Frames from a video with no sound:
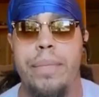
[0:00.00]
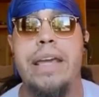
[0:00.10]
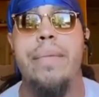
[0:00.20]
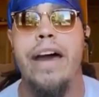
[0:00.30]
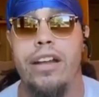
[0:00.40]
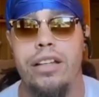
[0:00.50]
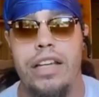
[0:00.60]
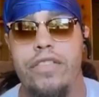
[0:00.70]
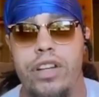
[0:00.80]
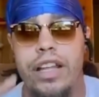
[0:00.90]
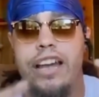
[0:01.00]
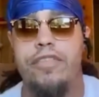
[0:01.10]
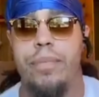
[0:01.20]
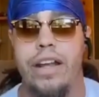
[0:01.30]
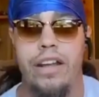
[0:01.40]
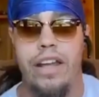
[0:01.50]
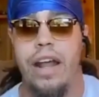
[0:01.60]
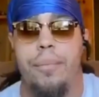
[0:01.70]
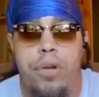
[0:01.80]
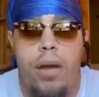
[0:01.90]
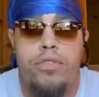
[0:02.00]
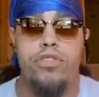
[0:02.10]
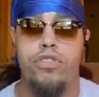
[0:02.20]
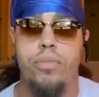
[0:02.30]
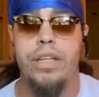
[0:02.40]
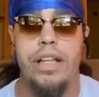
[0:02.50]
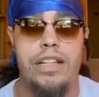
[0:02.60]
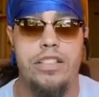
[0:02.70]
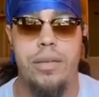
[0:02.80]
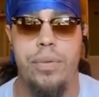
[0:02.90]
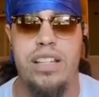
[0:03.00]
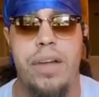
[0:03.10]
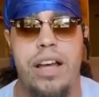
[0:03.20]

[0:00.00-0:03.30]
Be better. Live your life better. And I promise you'll be less depressed.